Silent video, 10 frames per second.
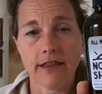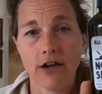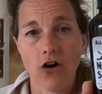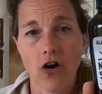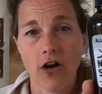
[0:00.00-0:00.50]

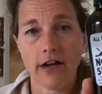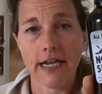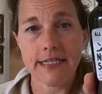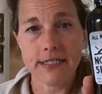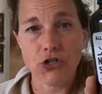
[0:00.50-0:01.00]
They're on
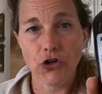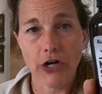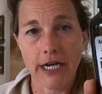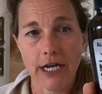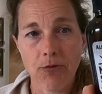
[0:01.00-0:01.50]

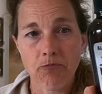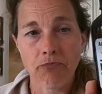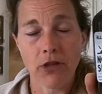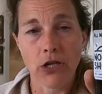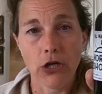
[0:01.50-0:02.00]

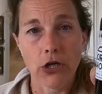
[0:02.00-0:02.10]
Instagram.